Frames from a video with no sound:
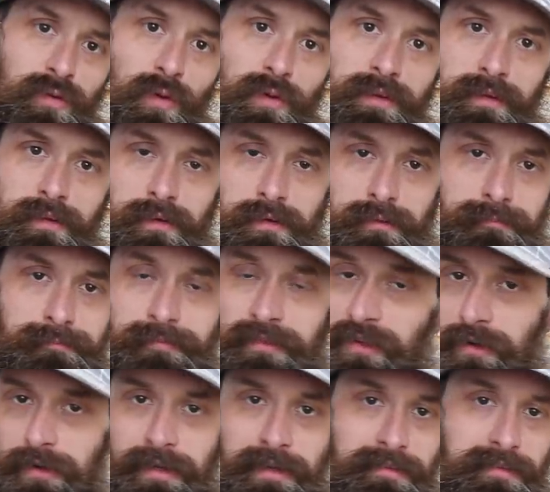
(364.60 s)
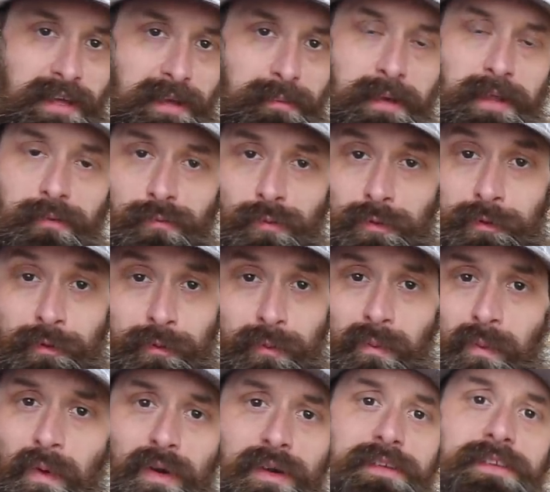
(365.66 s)
sold or did an intake manifold under
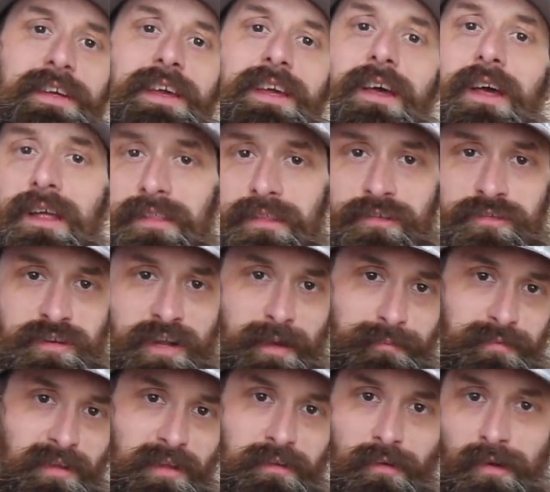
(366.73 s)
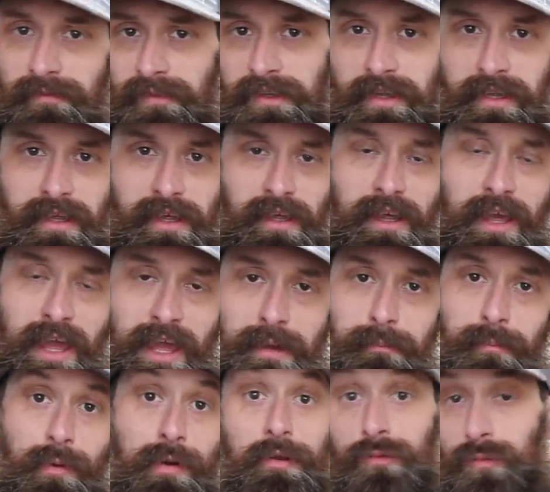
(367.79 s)
warranty. The shop said you have a leaking
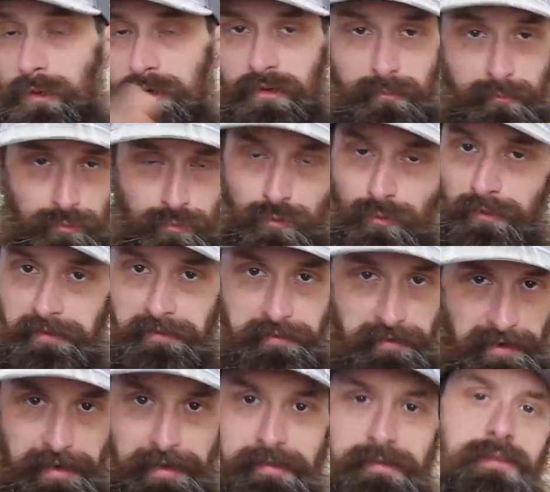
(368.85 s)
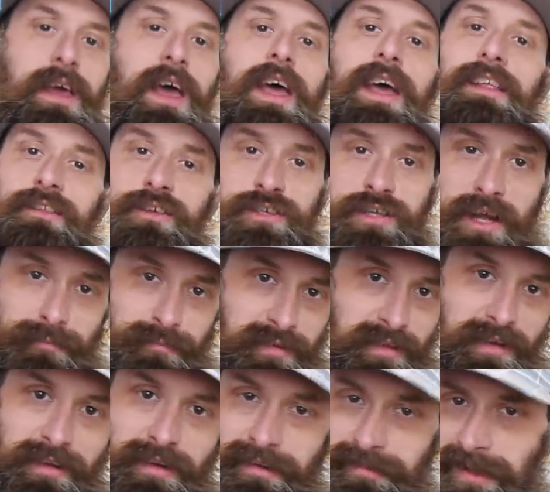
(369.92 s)
cambridge, which I'm sure it does. The shop
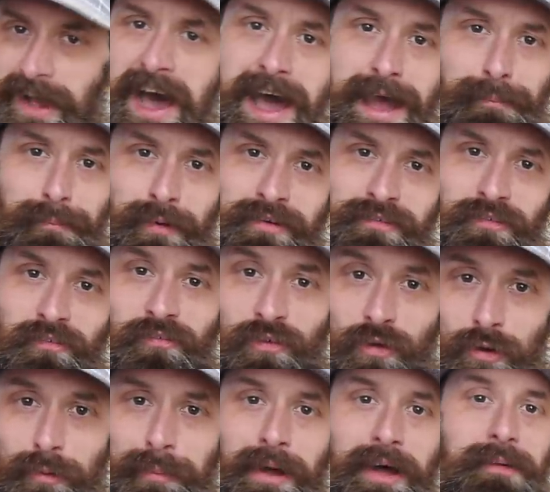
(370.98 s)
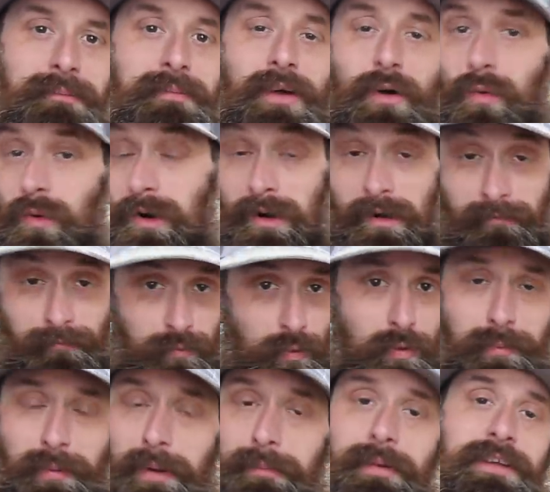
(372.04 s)
said it needs a high pressure fuel pump, or a
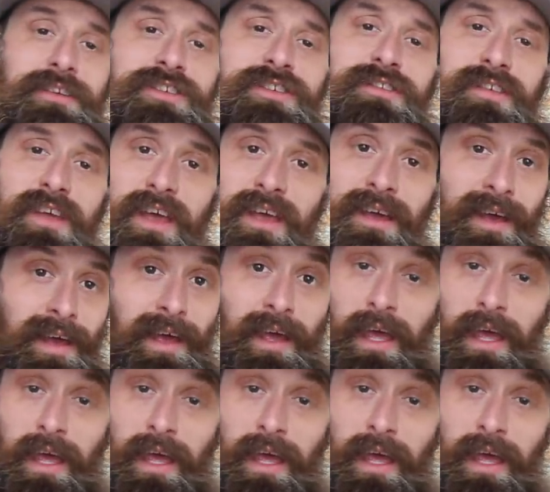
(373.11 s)
fuel pump, I should say.